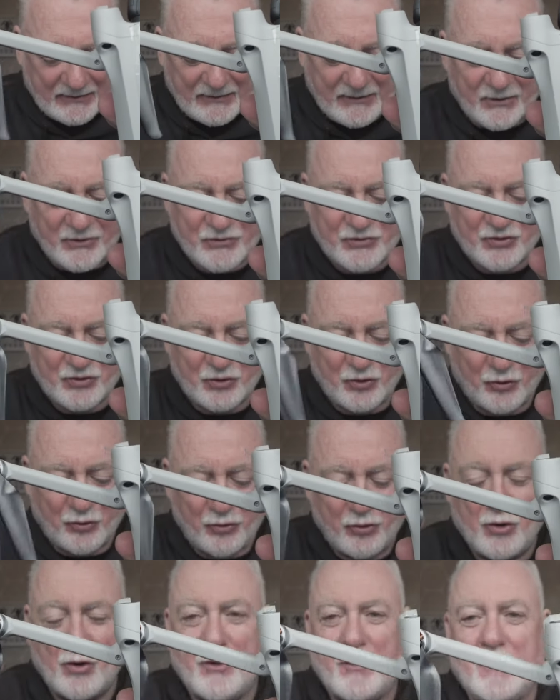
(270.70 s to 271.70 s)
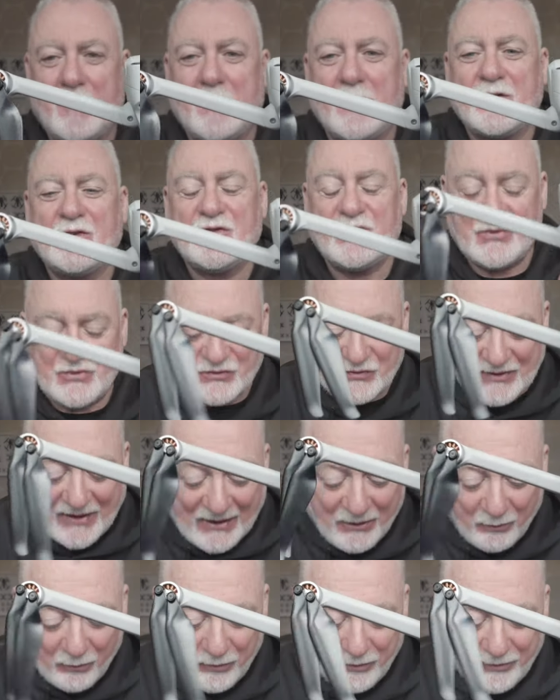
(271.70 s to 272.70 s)
Airscrew
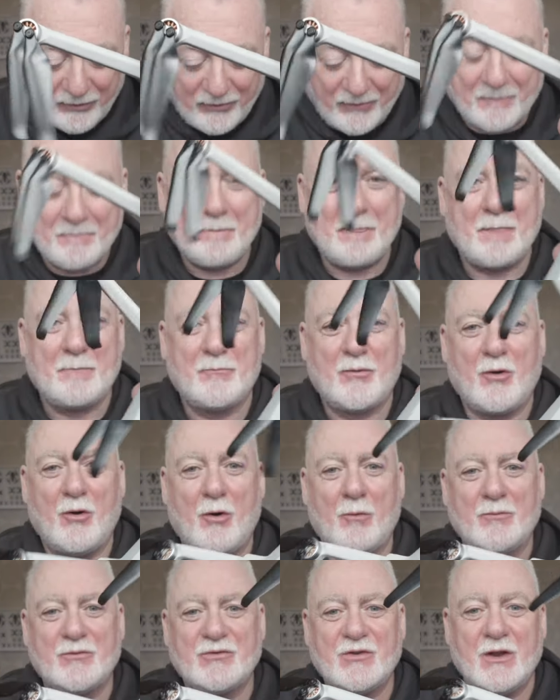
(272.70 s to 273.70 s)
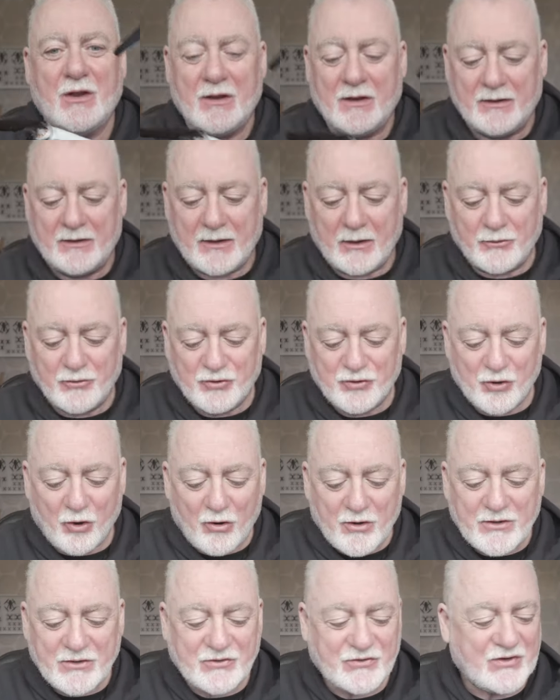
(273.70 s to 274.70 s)
stealth props. Now,
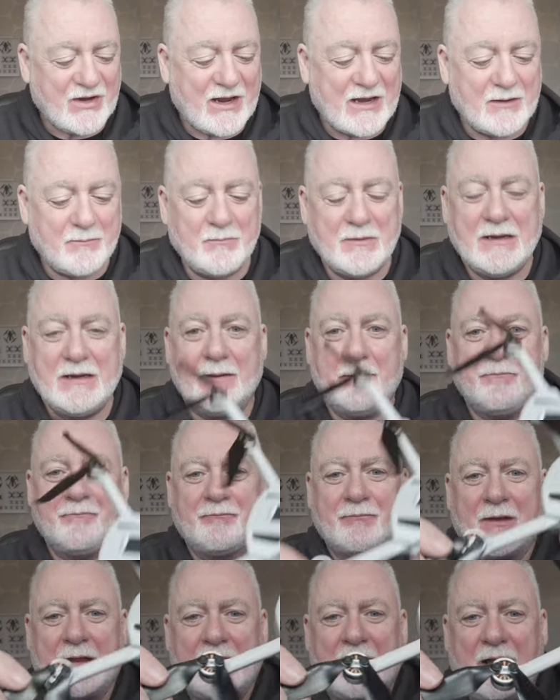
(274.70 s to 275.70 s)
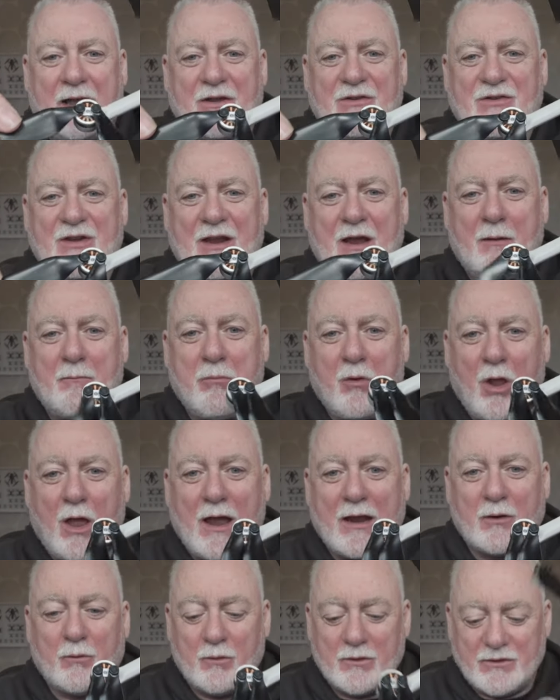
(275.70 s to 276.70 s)
John sent me a set of
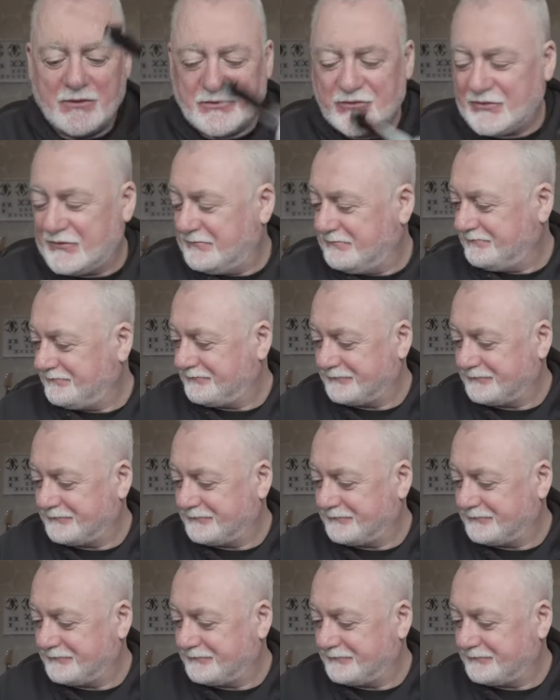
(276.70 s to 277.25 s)
black ones,